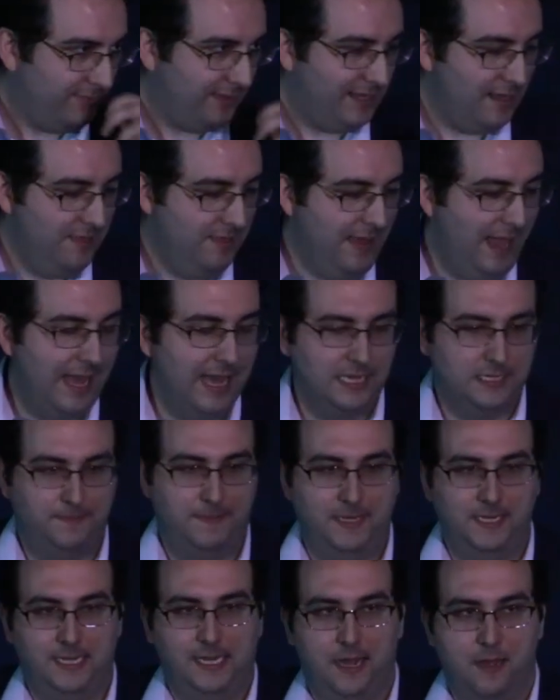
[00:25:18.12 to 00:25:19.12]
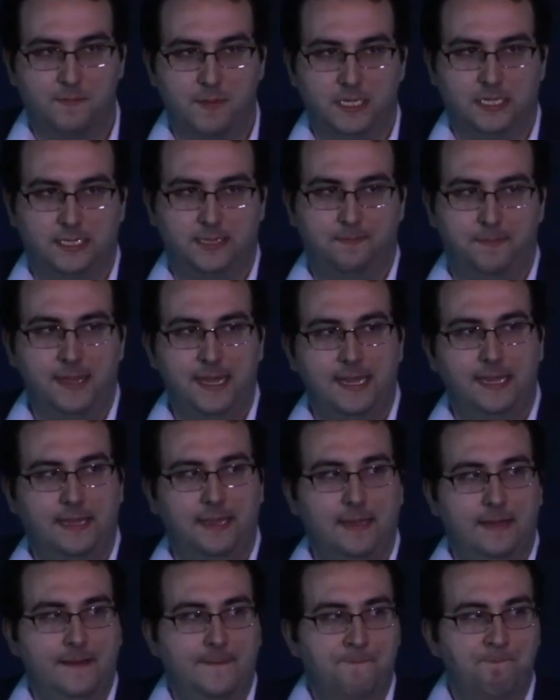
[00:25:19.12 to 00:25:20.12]
And they asked me to come and speak.
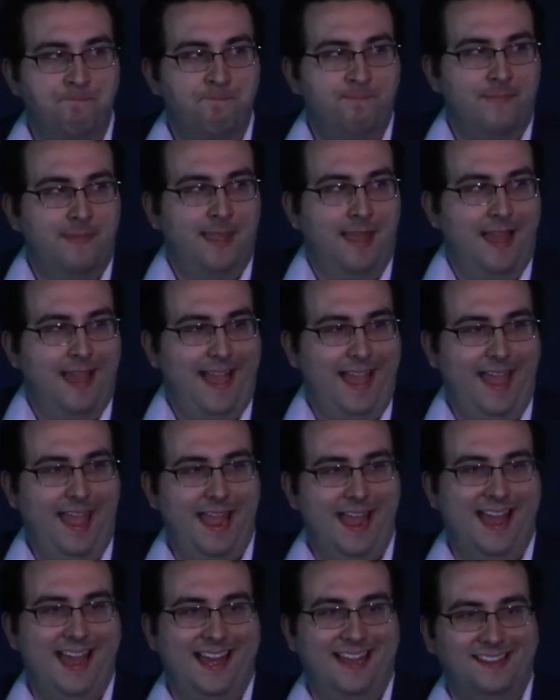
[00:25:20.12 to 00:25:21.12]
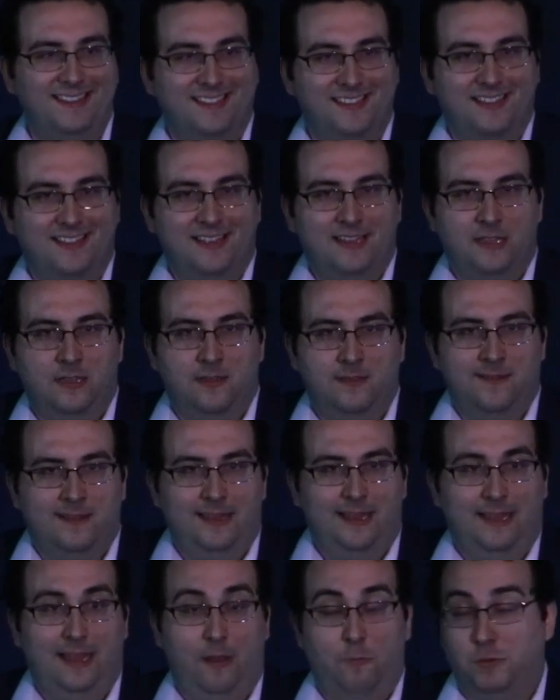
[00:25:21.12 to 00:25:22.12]
And
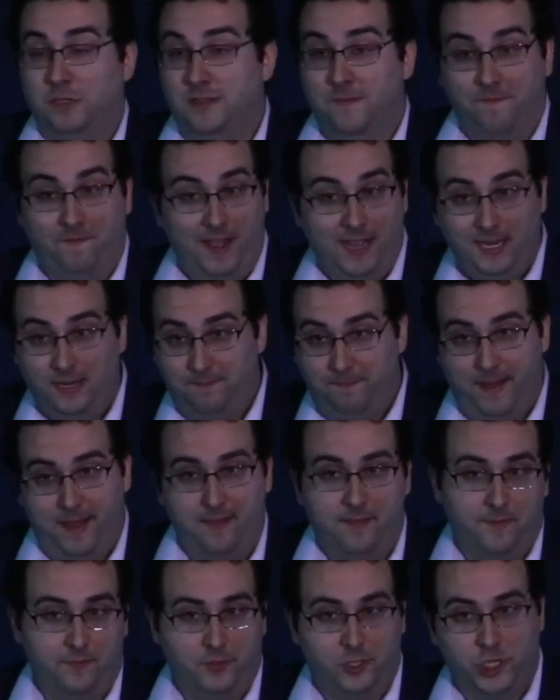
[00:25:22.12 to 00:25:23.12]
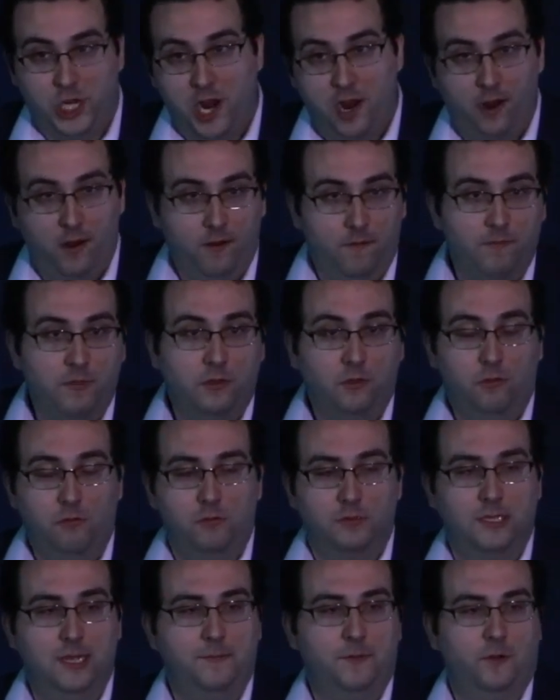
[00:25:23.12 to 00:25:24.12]
I was invited by the chair of the local
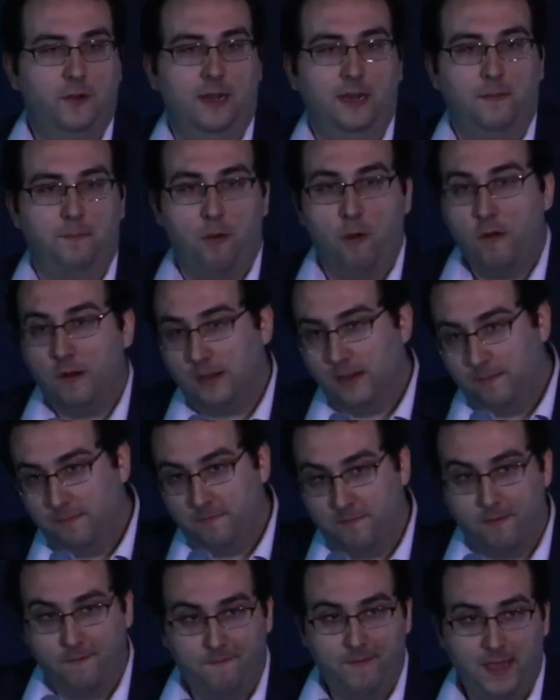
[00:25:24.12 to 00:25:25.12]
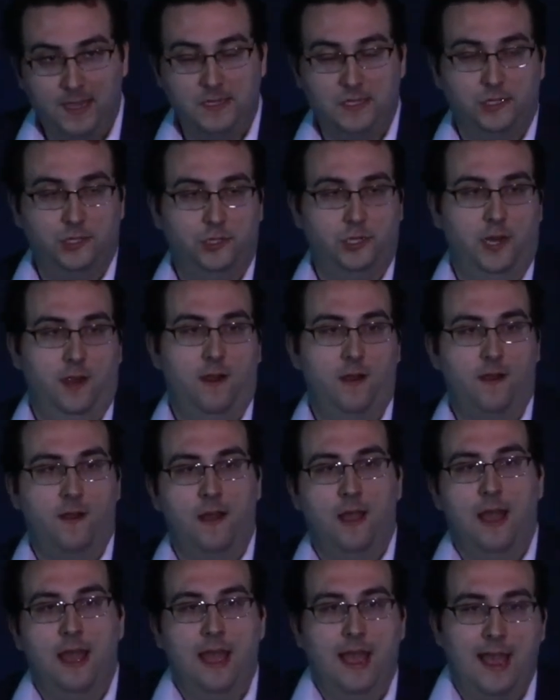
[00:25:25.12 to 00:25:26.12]
Democratic Party, the vice chair,
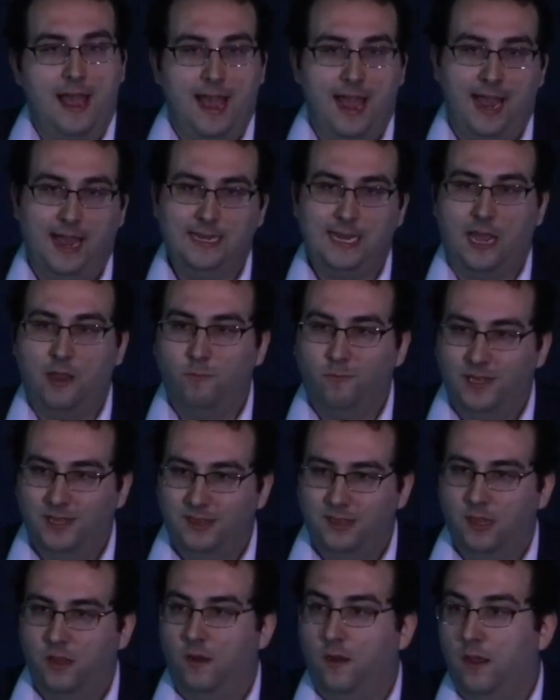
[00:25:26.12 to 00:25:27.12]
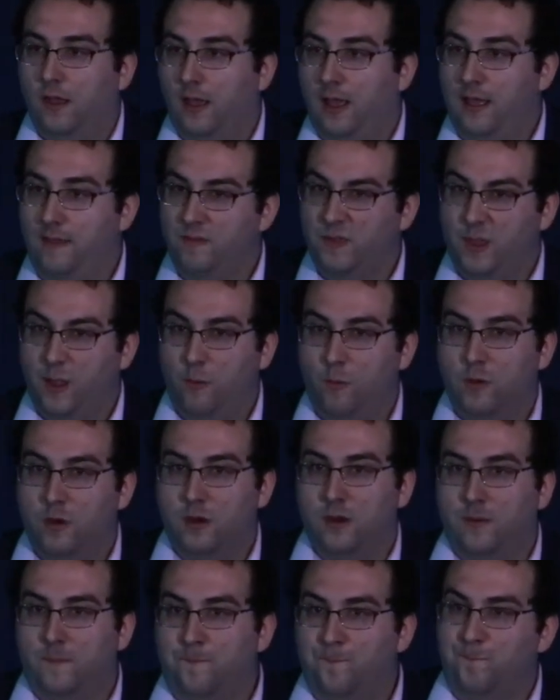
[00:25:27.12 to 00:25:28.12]
and I went there, and there
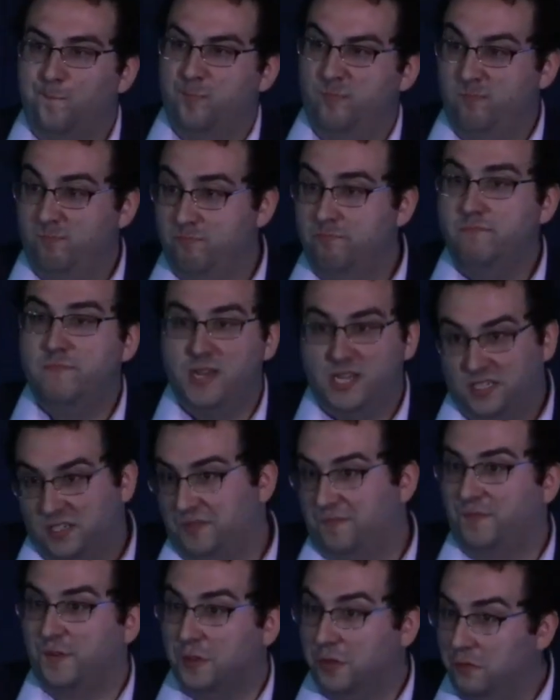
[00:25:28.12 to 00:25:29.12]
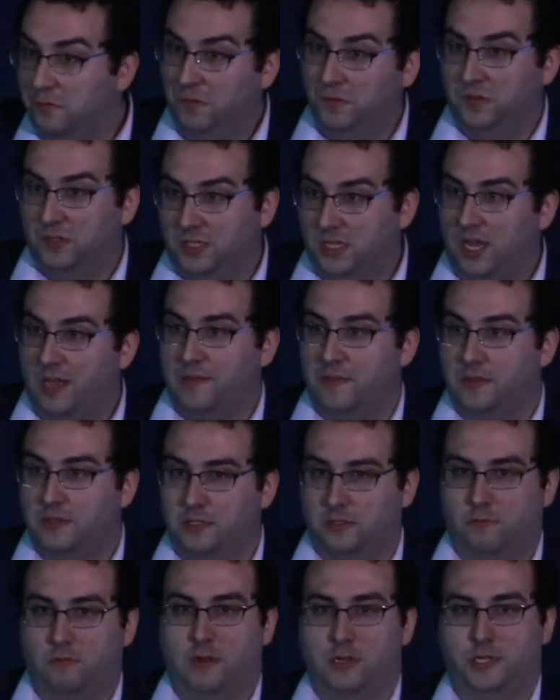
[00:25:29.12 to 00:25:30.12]
were mixed views on this
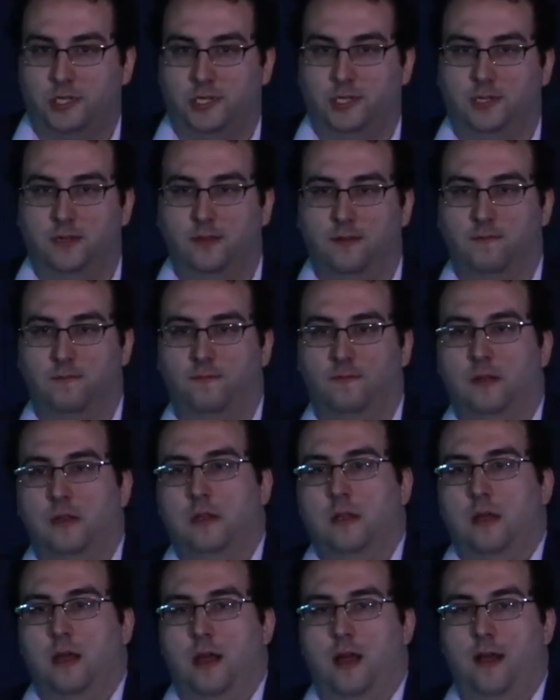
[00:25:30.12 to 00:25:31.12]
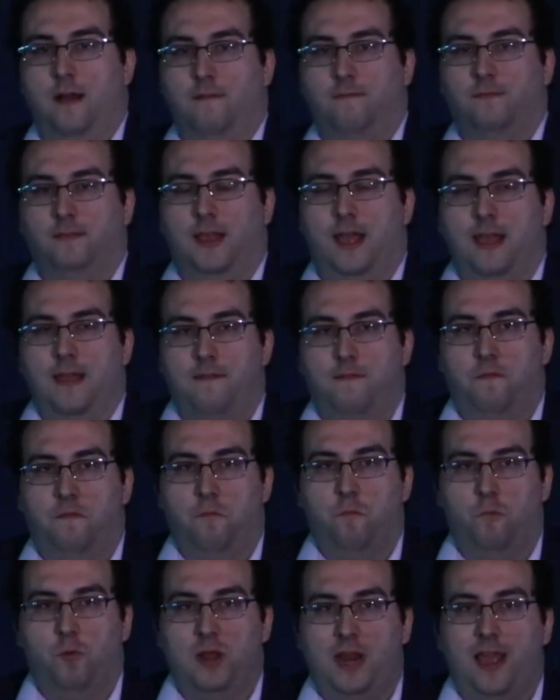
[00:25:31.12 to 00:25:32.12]
question of life.
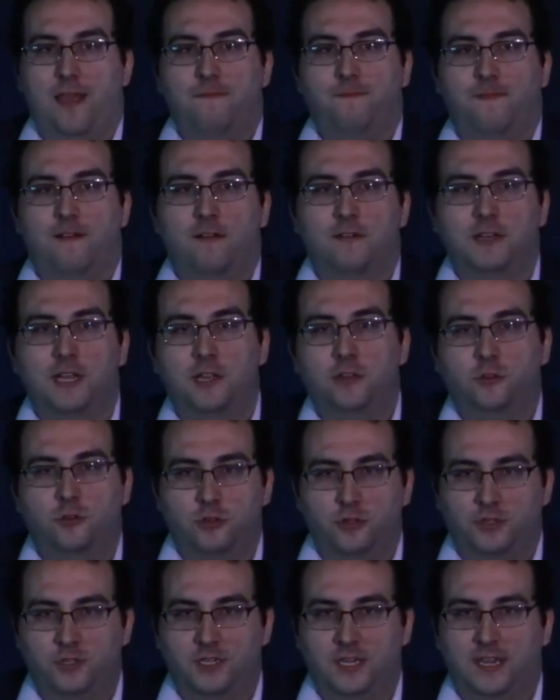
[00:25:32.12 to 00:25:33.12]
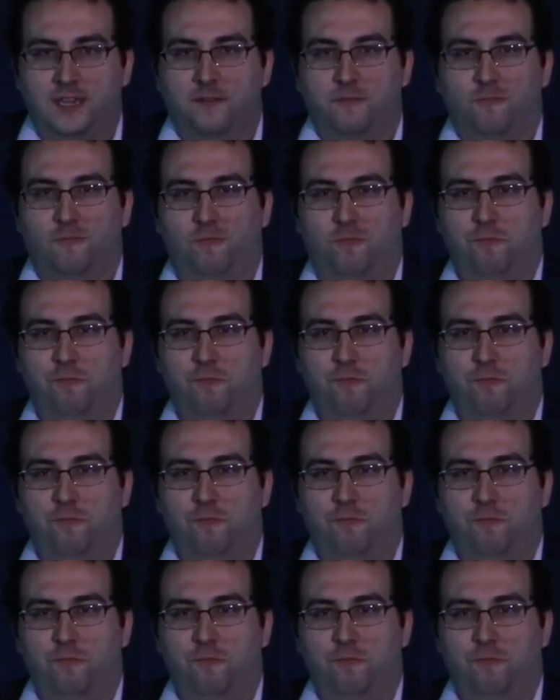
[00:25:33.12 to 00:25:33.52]
What I found interesting